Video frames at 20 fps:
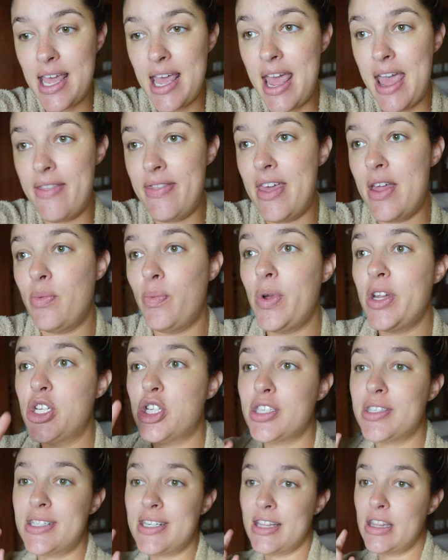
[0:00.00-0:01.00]
And then we
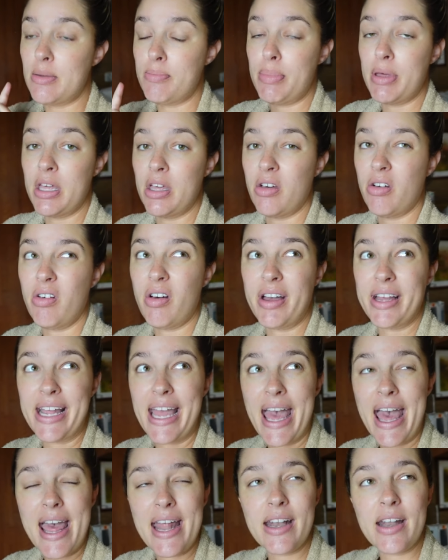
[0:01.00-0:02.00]
just did the pill
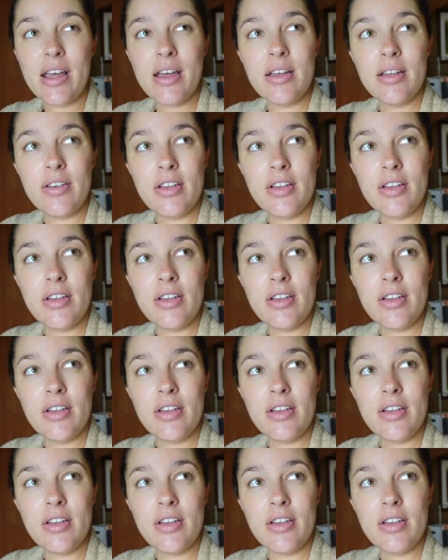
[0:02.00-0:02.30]
again.